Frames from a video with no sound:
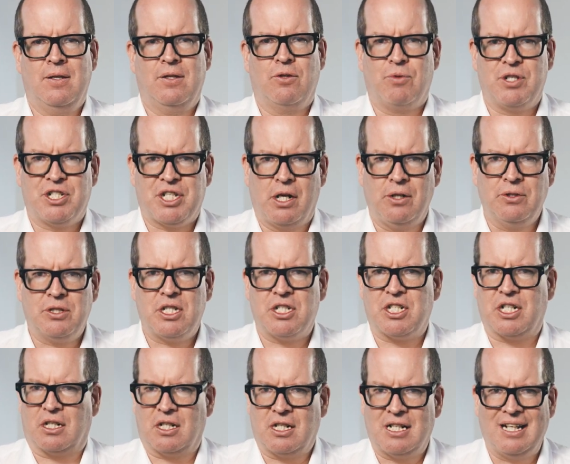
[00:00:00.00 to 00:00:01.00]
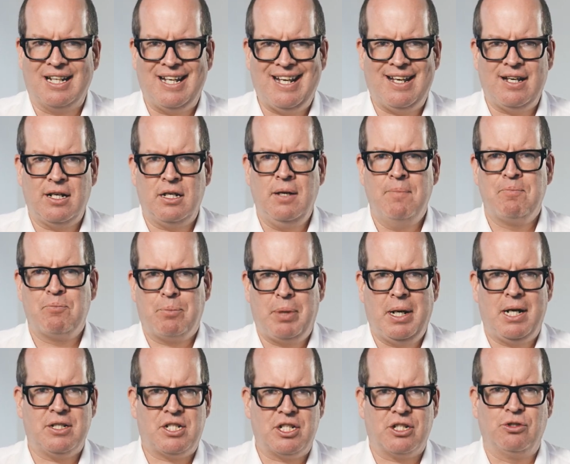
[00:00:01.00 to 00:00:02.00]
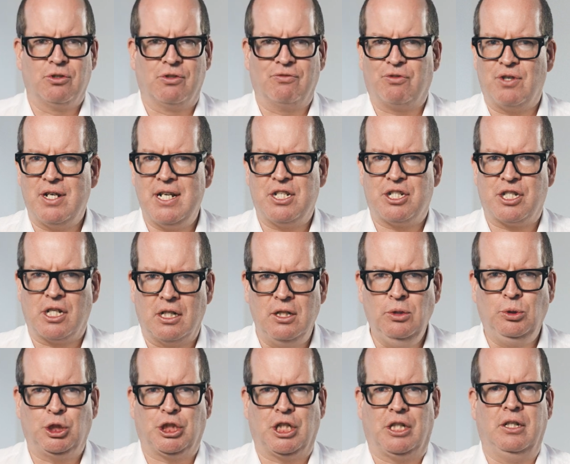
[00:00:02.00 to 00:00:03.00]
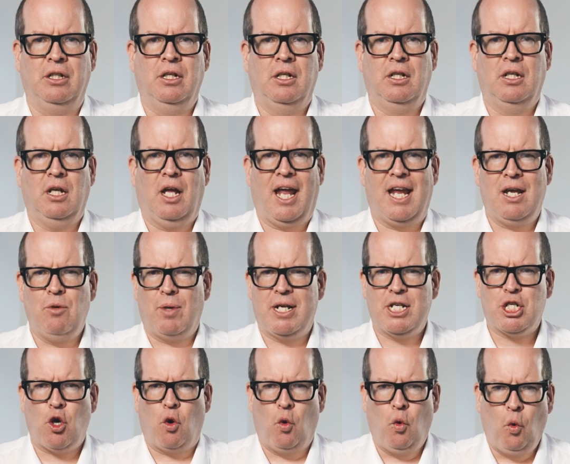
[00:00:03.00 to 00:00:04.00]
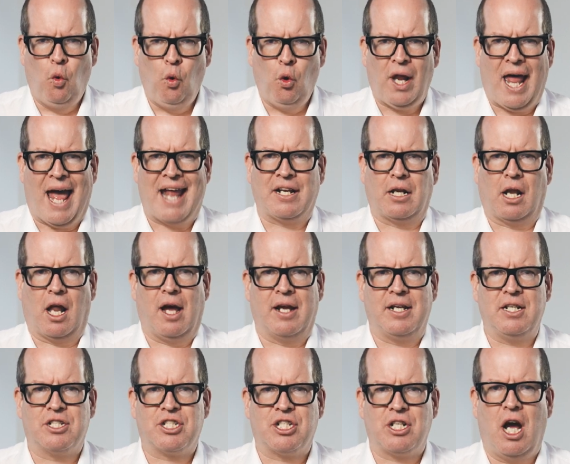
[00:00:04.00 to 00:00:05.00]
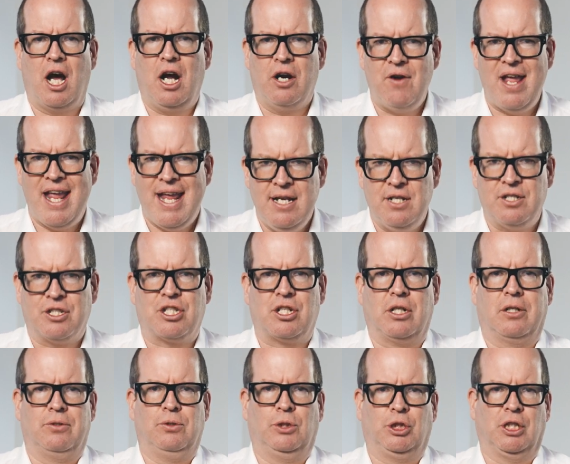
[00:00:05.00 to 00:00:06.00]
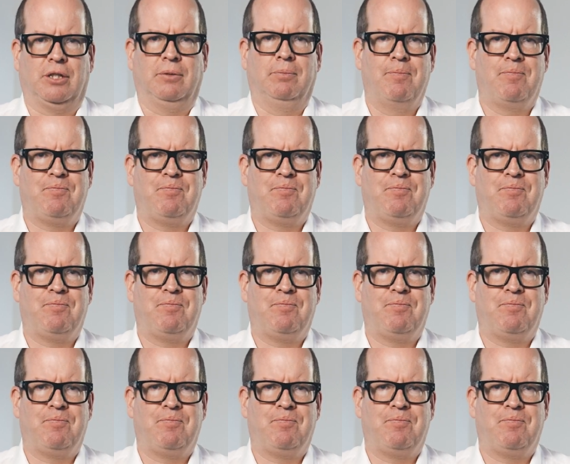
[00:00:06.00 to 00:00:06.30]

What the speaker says: The result is a clear, particle-free solution in which all analytes are in solution.